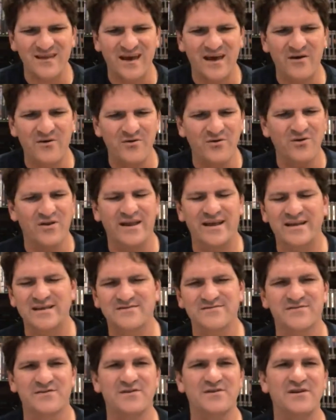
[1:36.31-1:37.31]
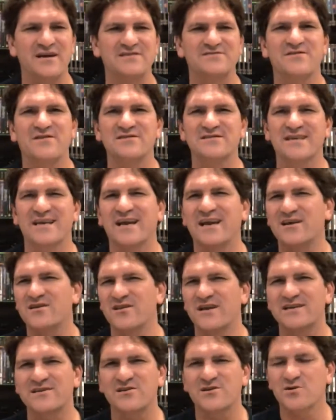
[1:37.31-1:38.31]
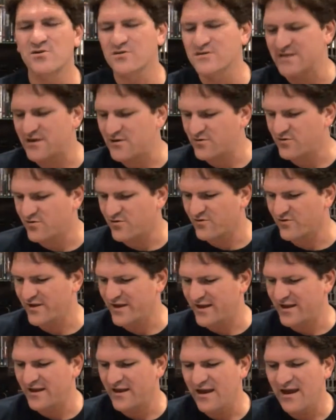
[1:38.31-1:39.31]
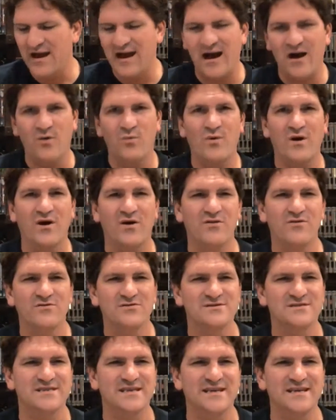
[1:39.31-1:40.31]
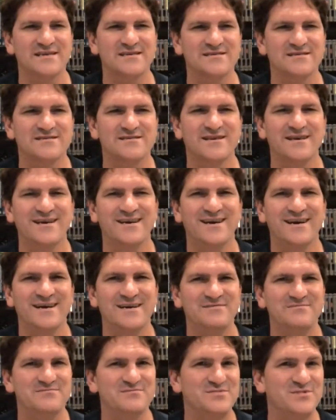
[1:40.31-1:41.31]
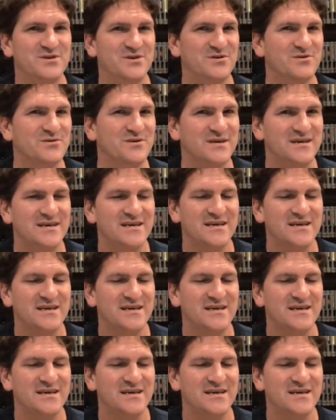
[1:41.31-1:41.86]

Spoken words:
don't know, like as far as like a collector goes, I don't know really how well those things do,